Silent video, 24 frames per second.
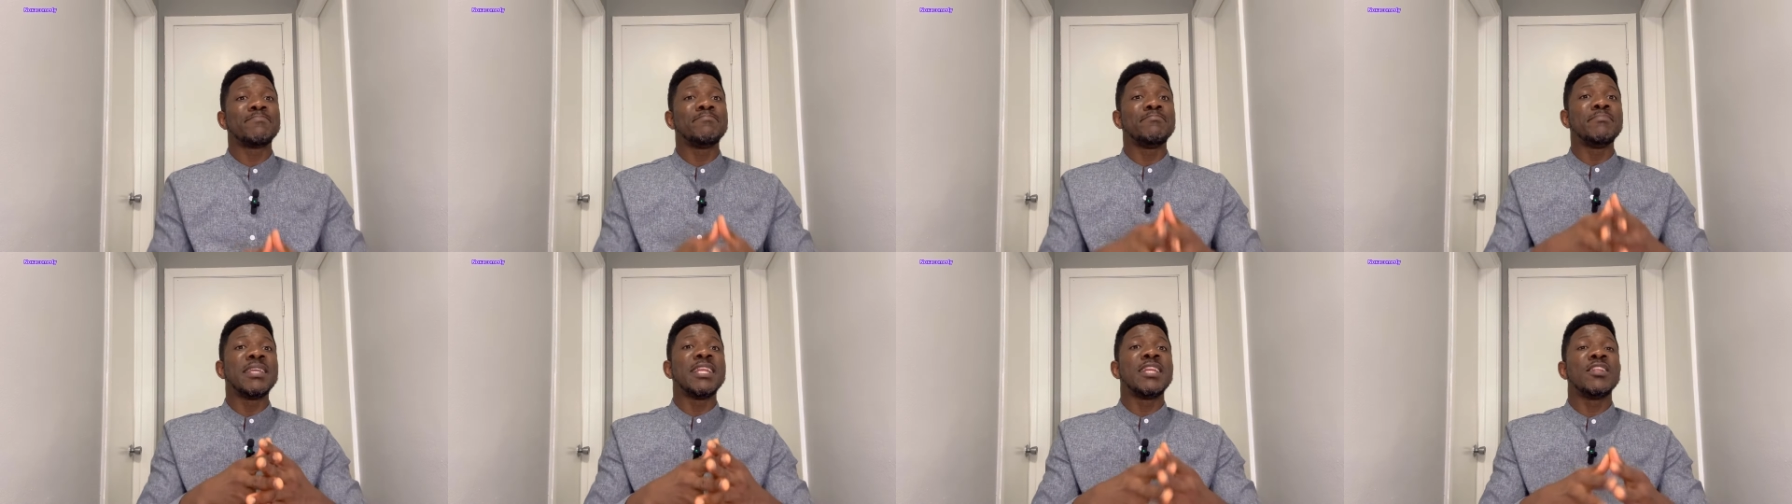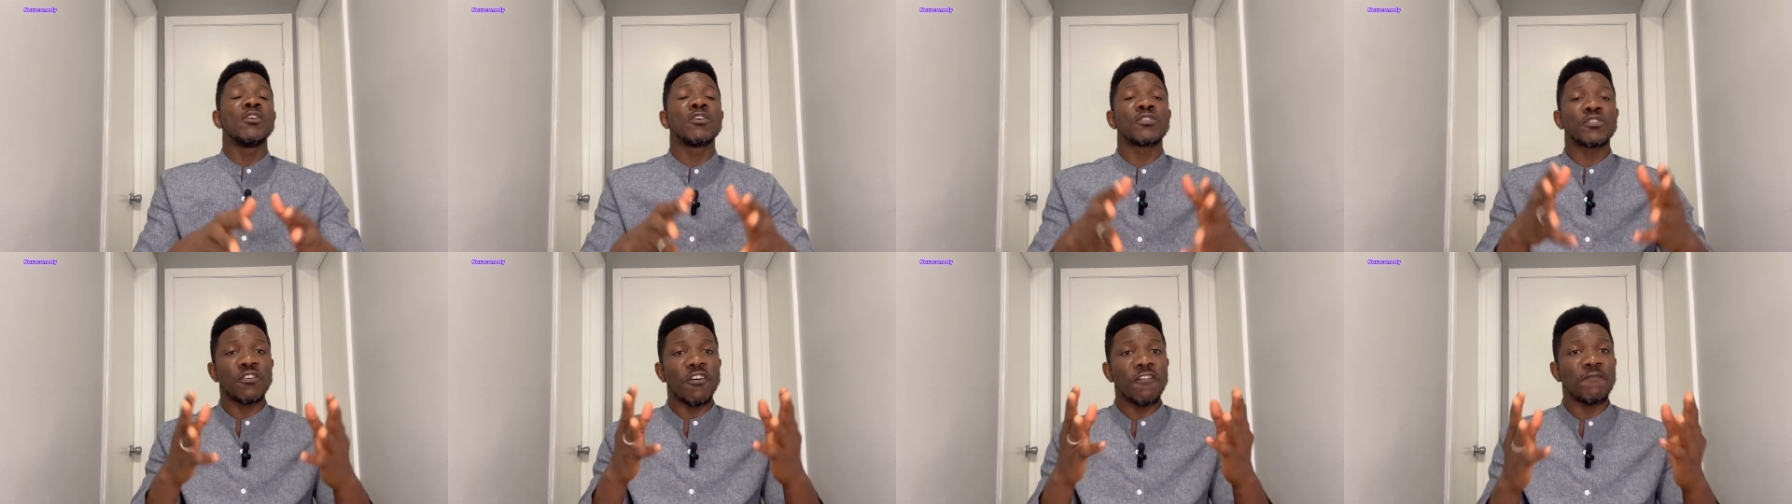
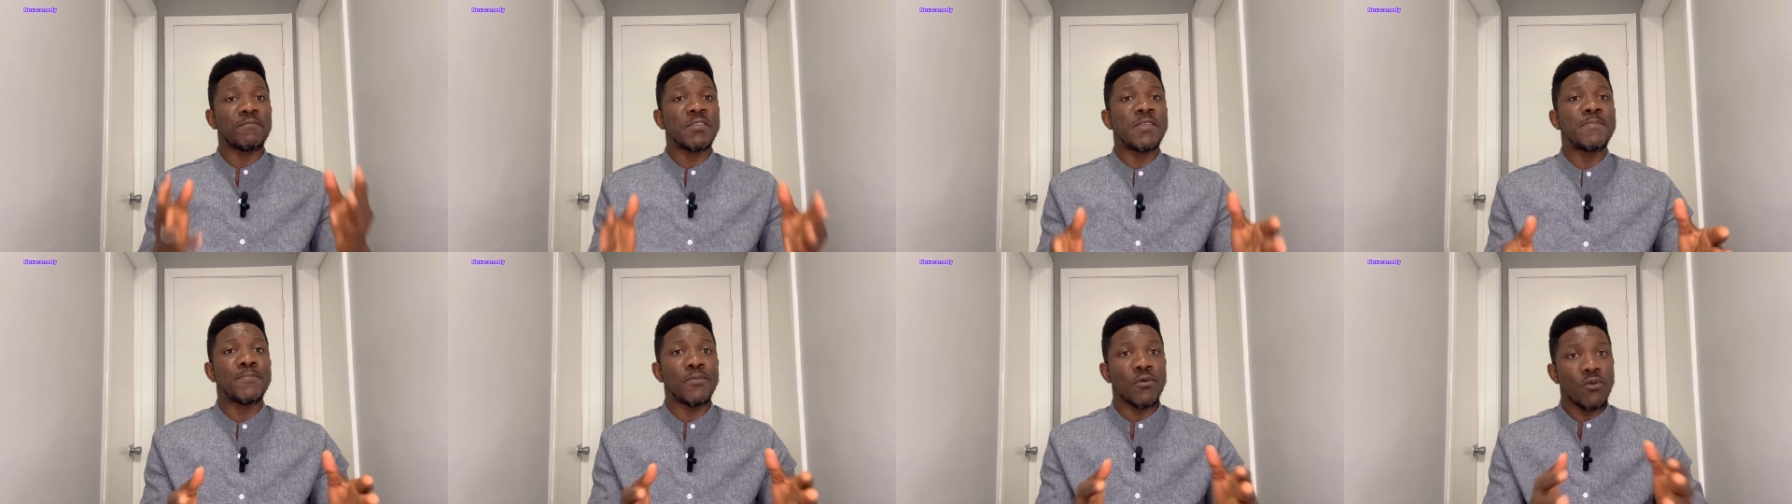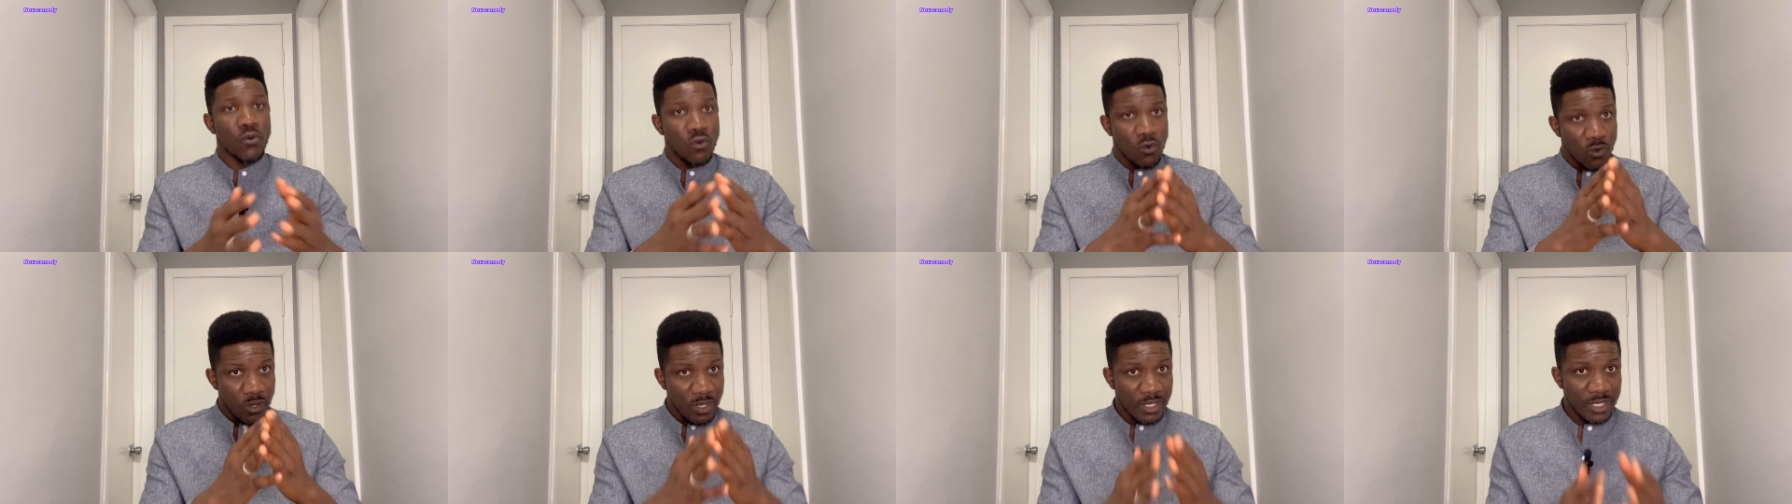millions of
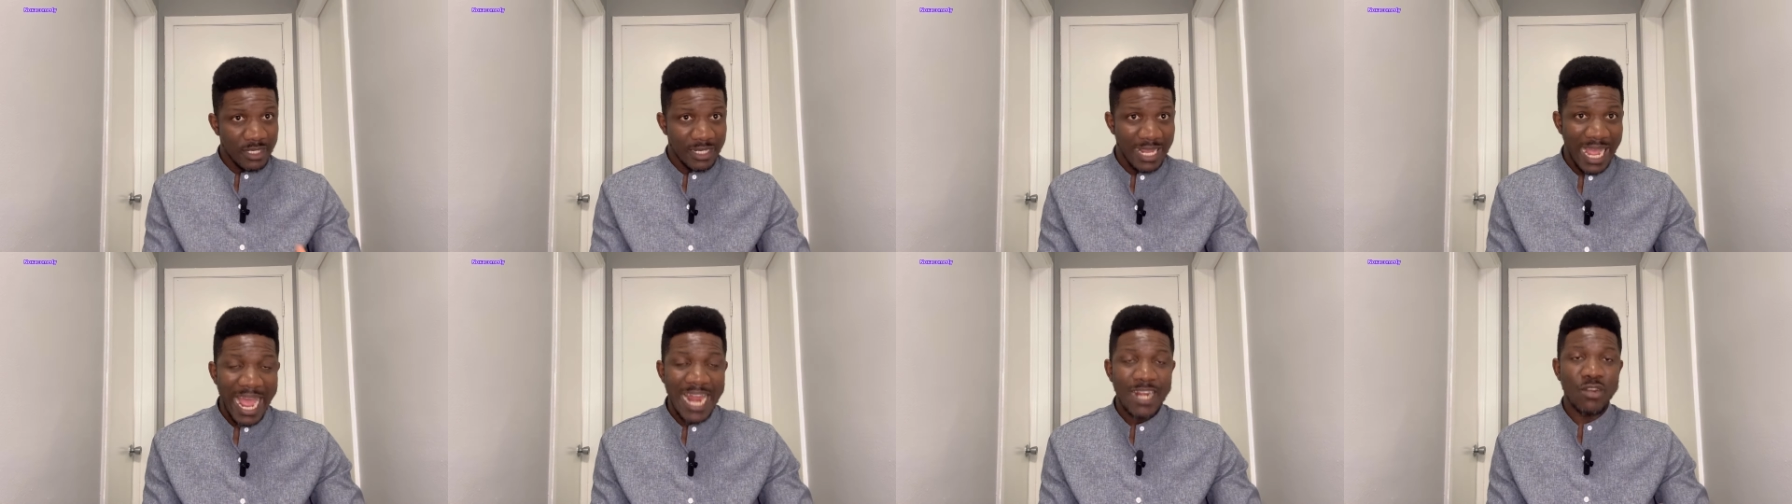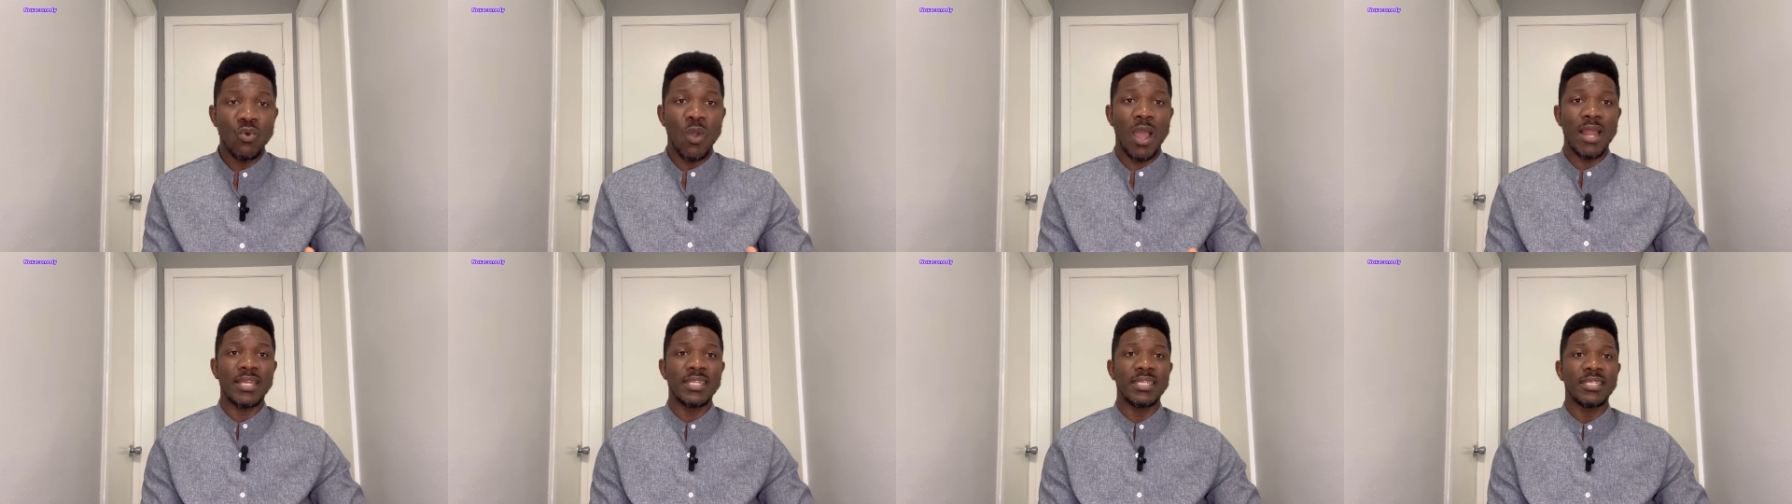people
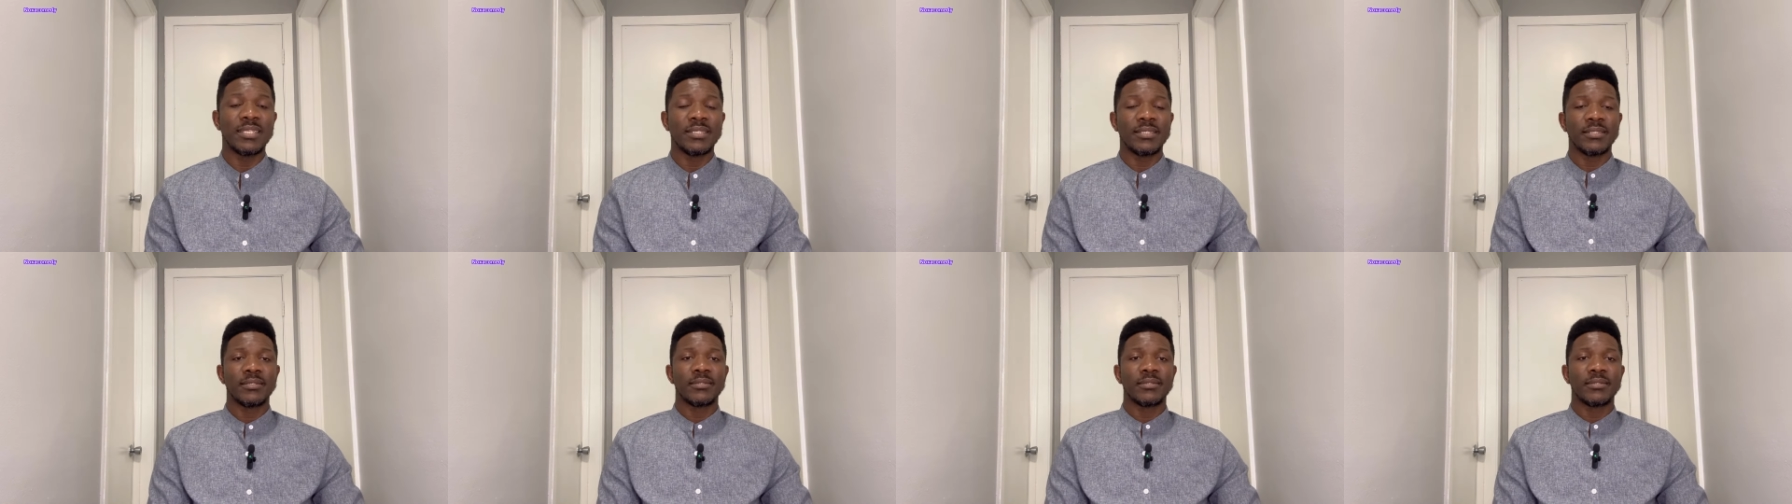annually.